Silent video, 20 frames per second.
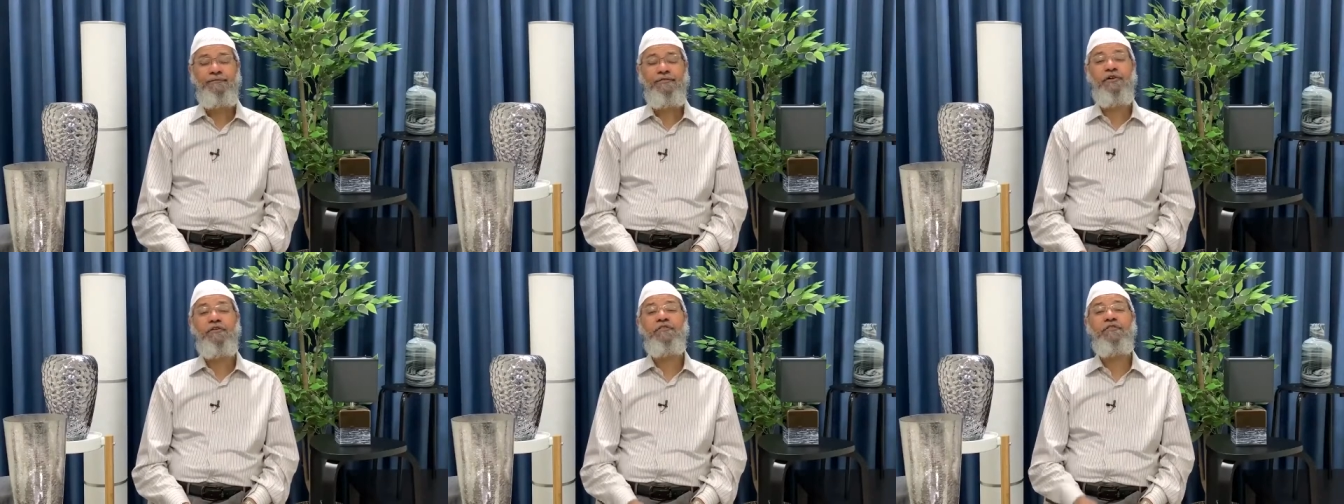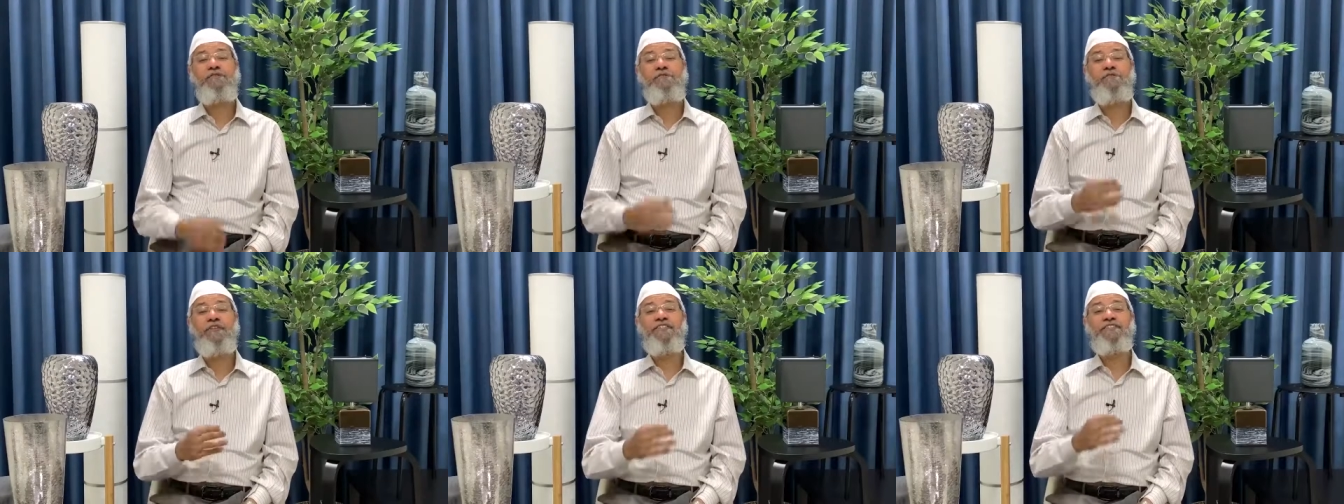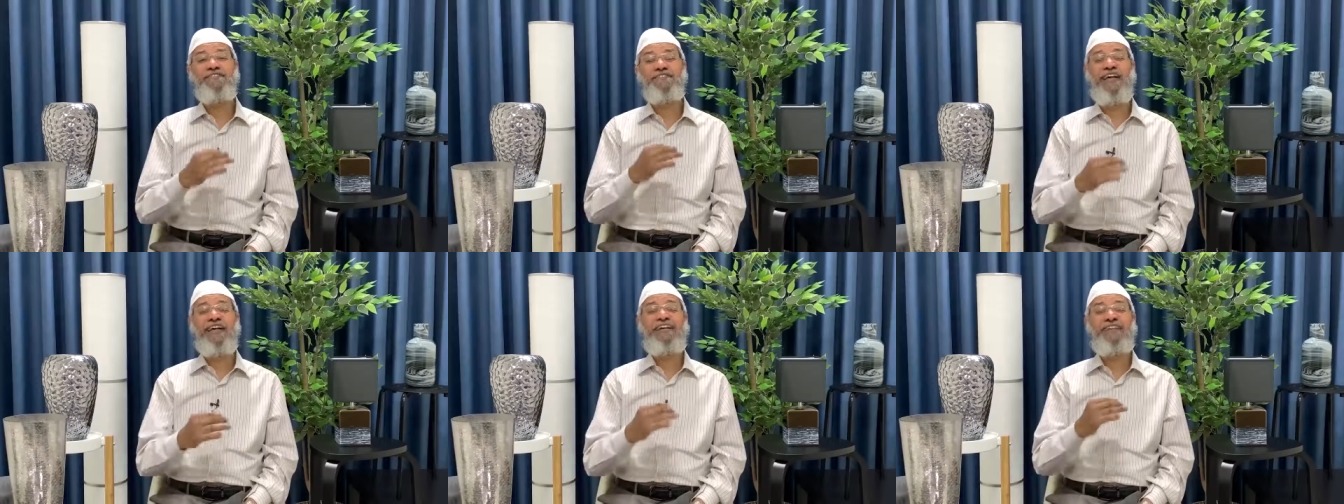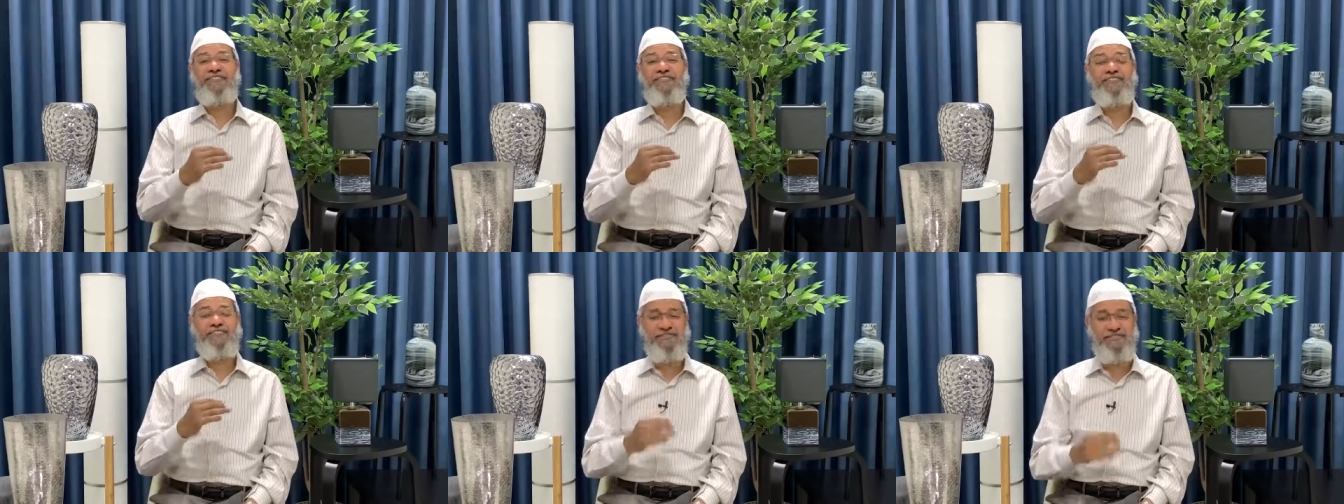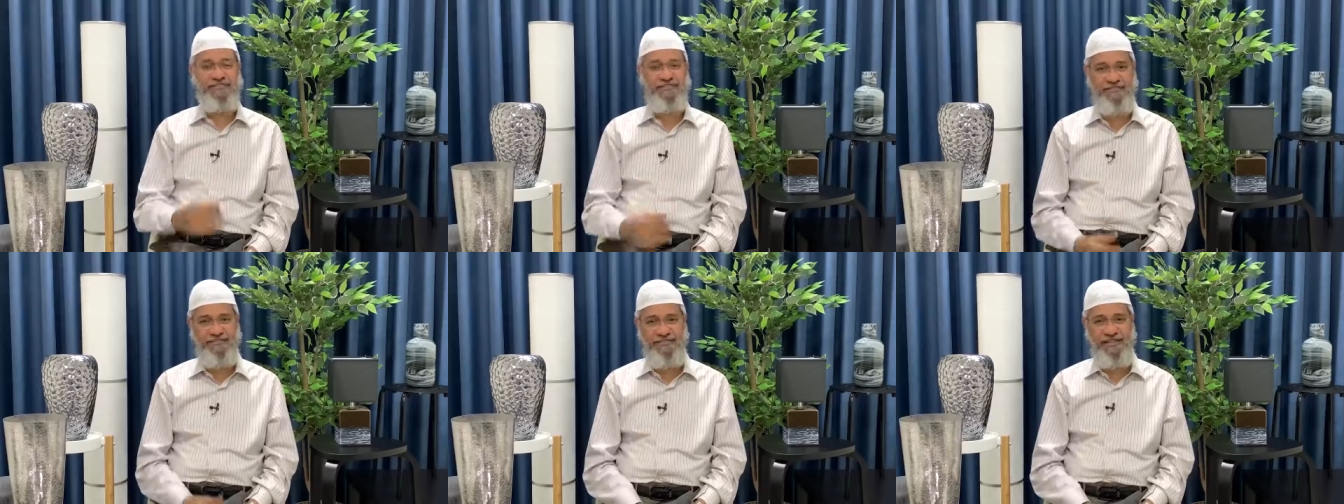one of the first
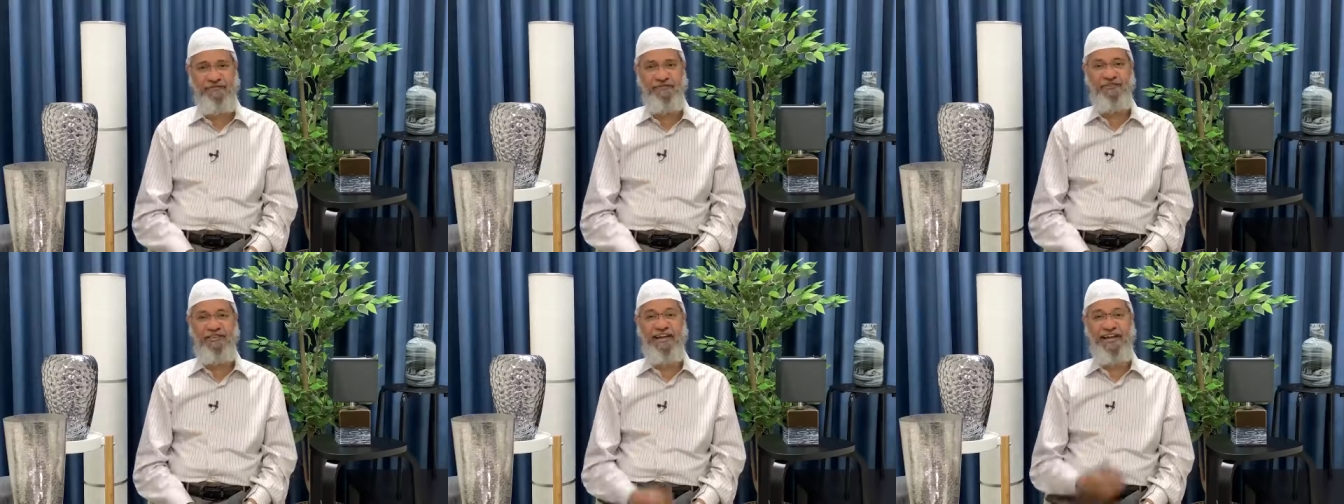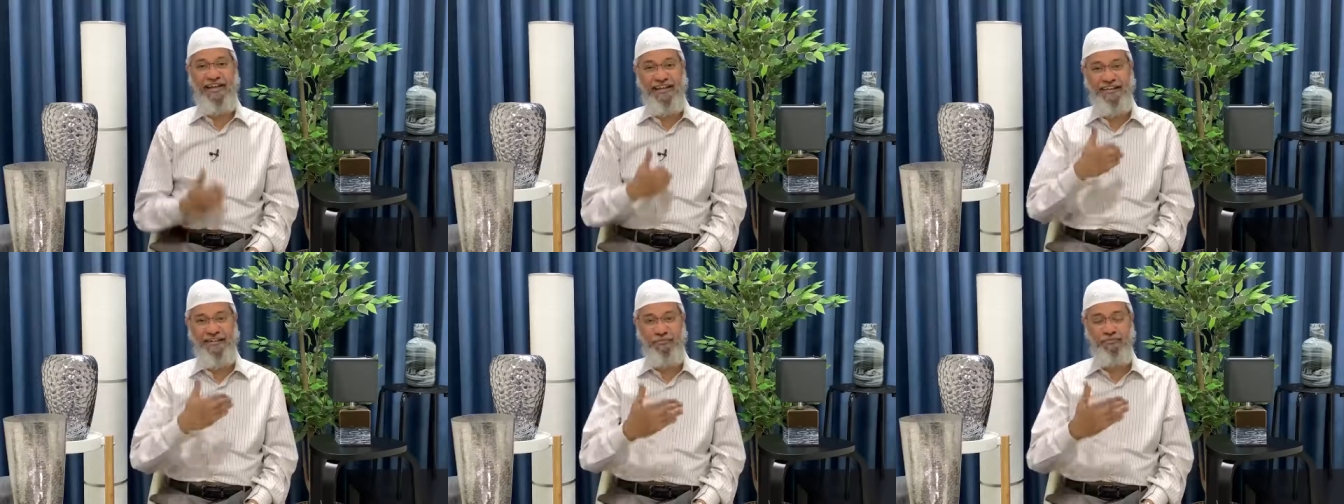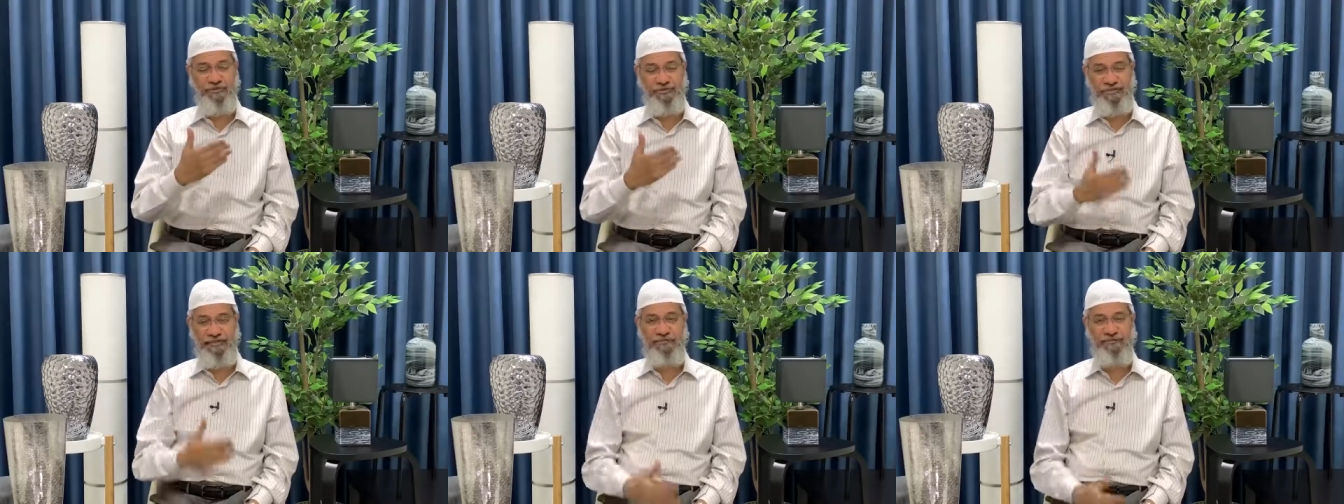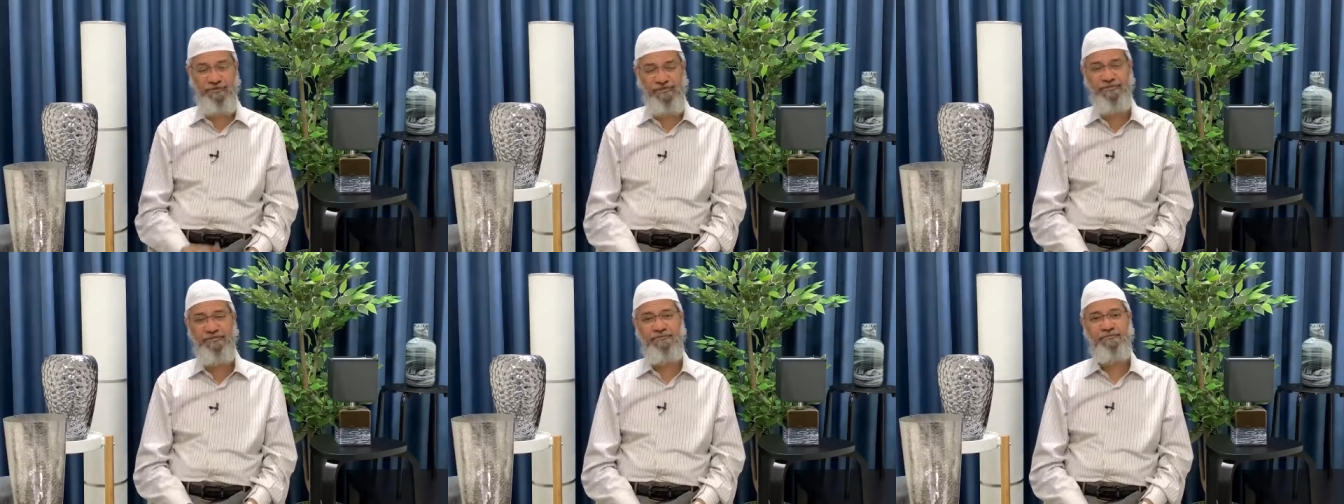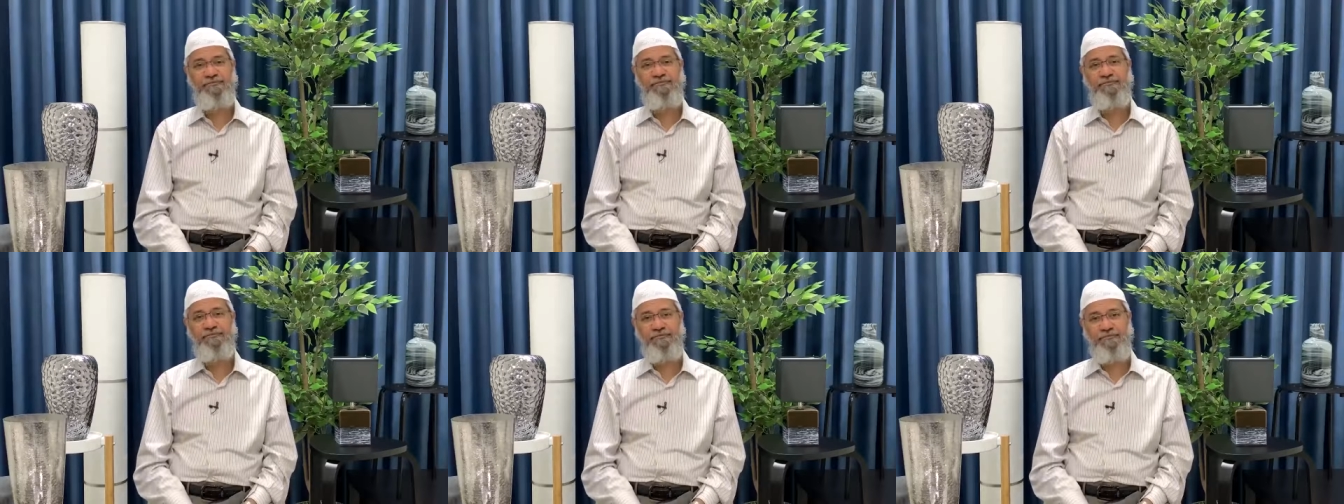sites that was against Muslims